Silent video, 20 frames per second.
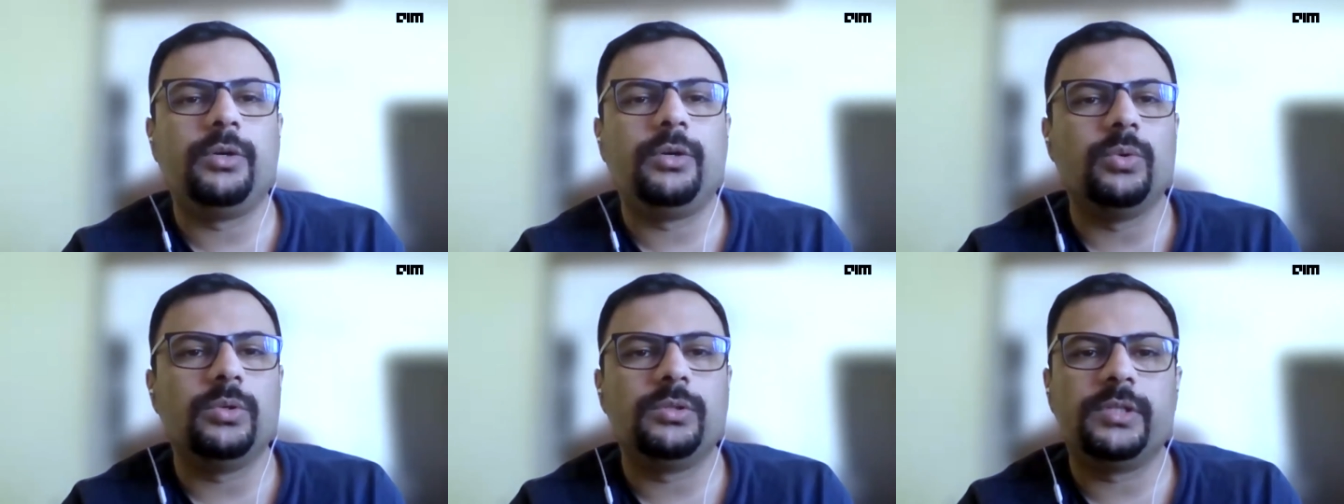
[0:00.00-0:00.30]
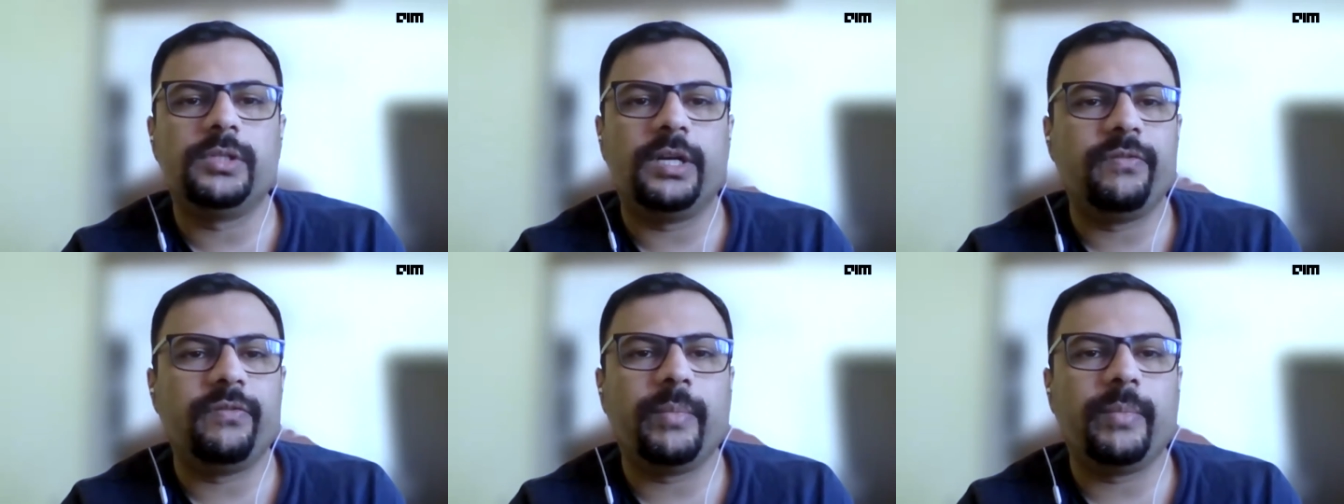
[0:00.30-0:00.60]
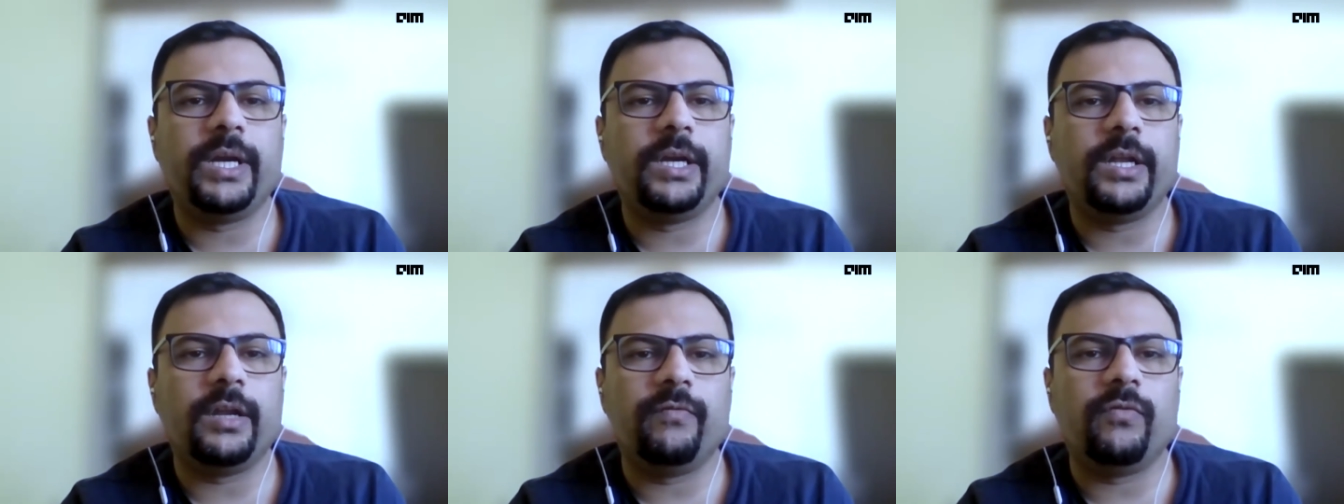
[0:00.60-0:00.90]
tools that you
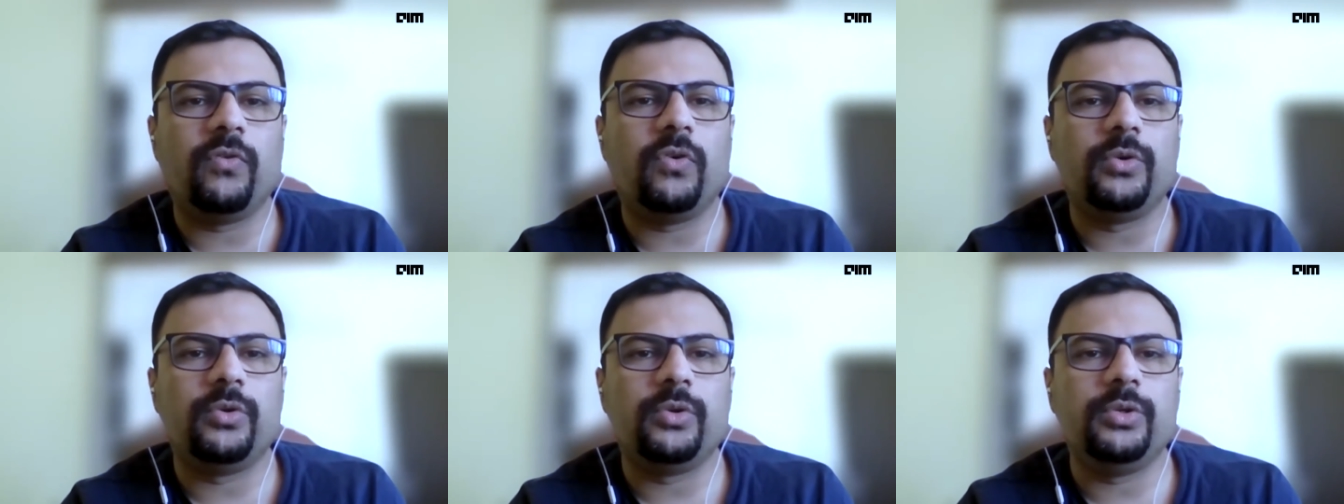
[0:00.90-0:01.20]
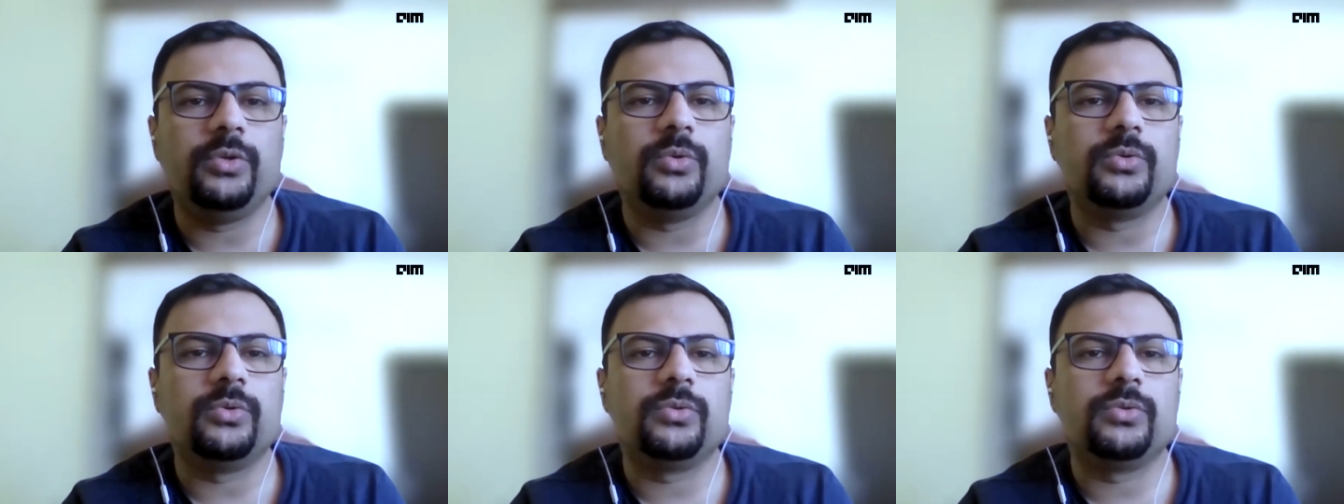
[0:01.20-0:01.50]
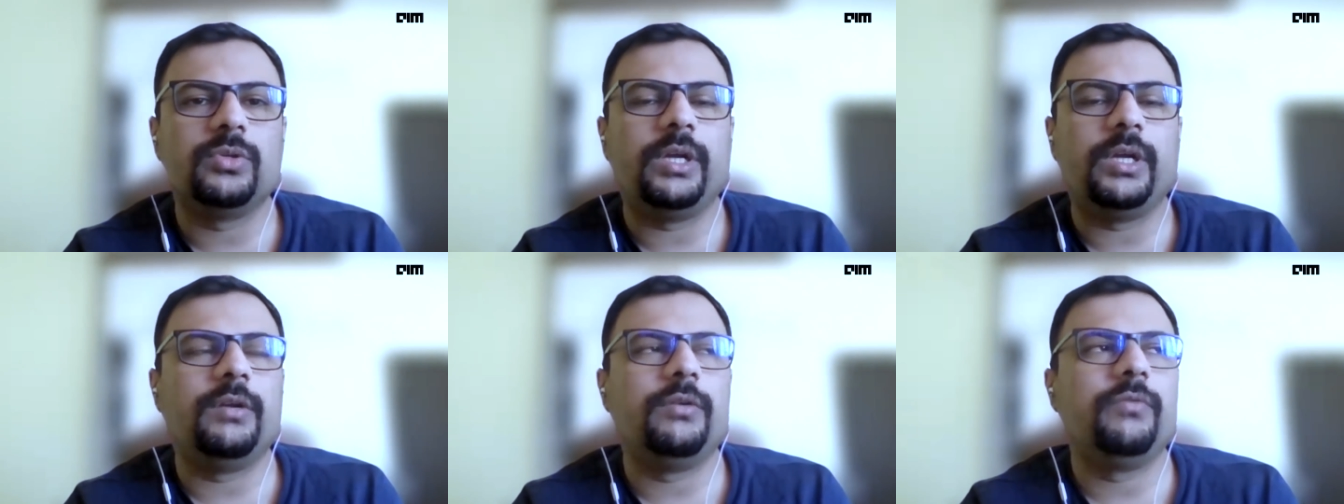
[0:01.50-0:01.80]
might want to use.
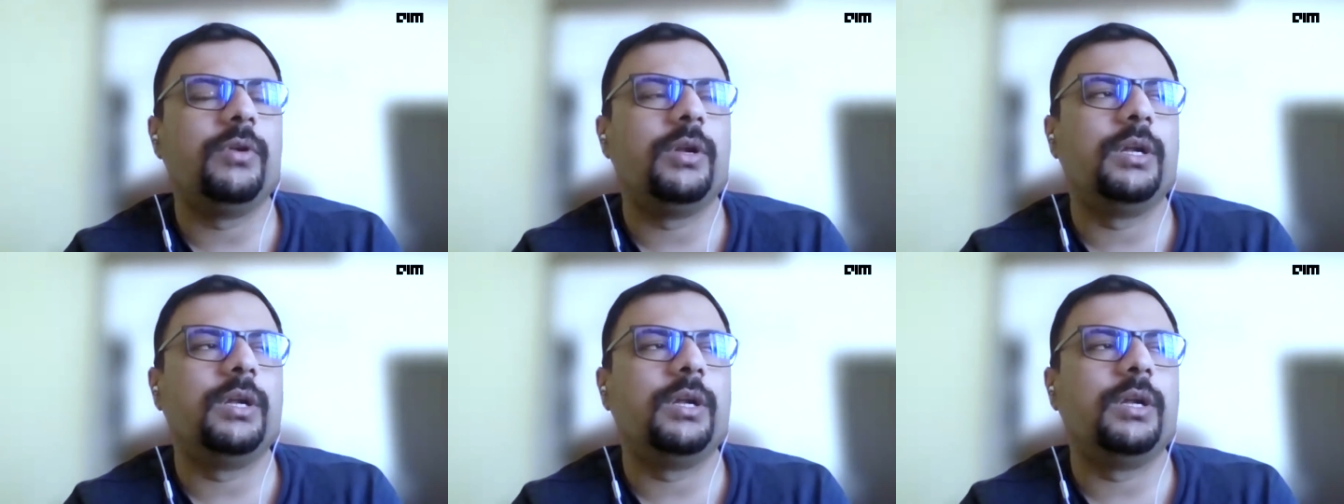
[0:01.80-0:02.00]
And,